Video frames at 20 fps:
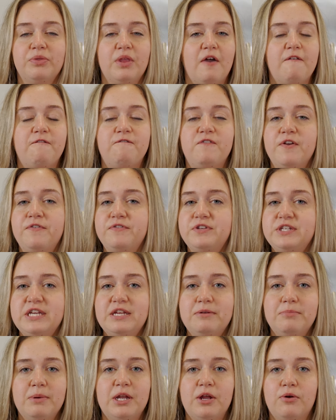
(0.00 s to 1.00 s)
A
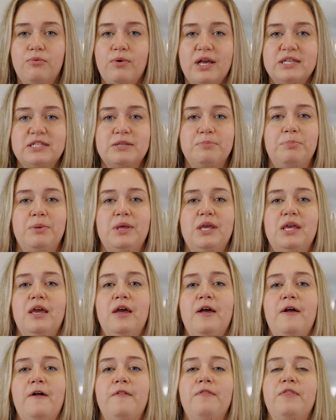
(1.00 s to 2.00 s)
15-minute recipe
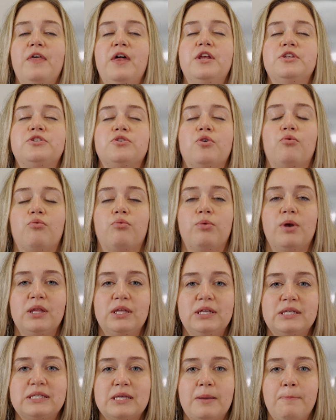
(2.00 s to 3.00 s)
that is
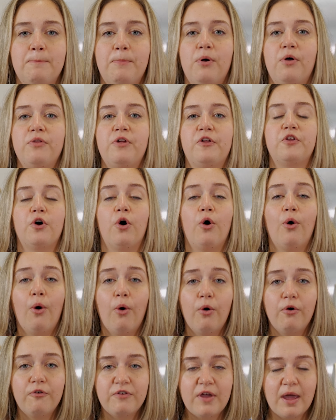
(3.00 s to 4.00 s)
really simple, that the
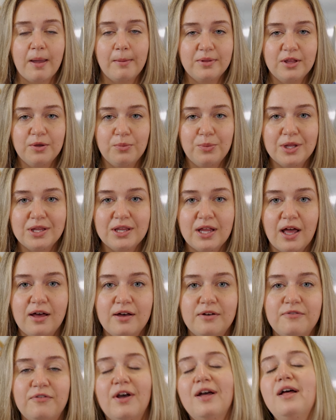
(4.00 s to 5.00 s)
whole family will
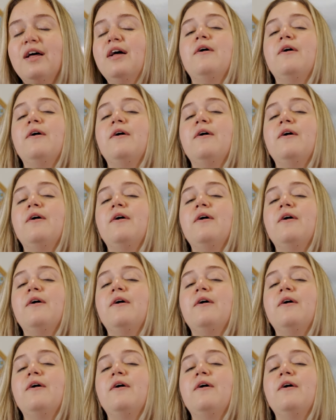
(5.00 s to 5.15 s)
love.